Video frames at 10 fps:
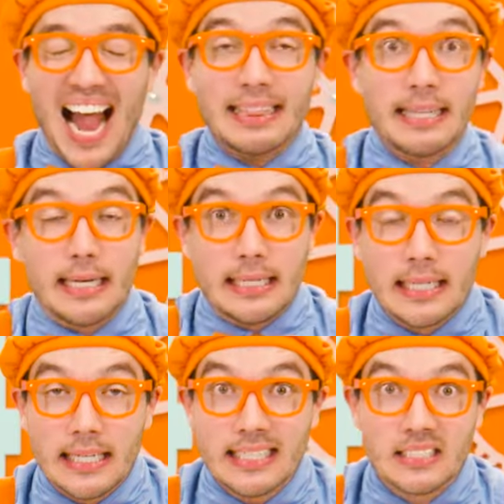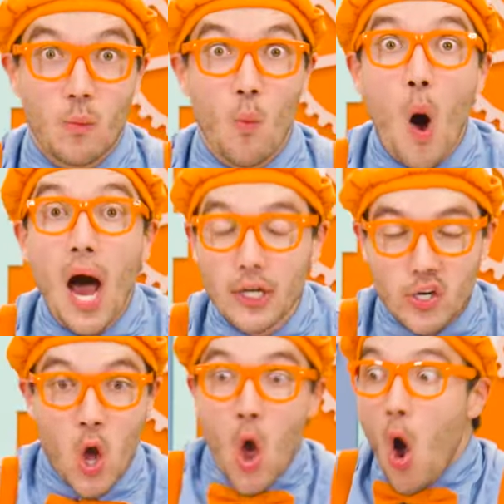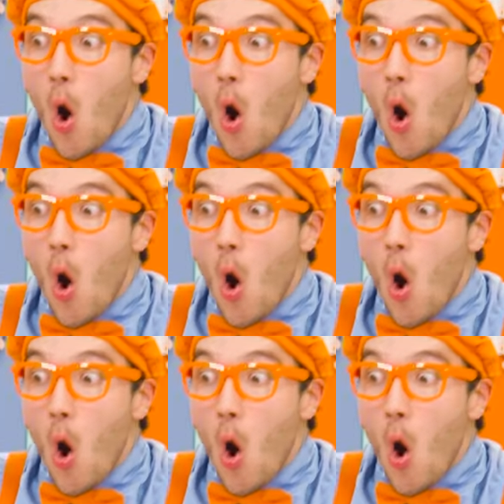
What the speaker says: I think I need to eat some water.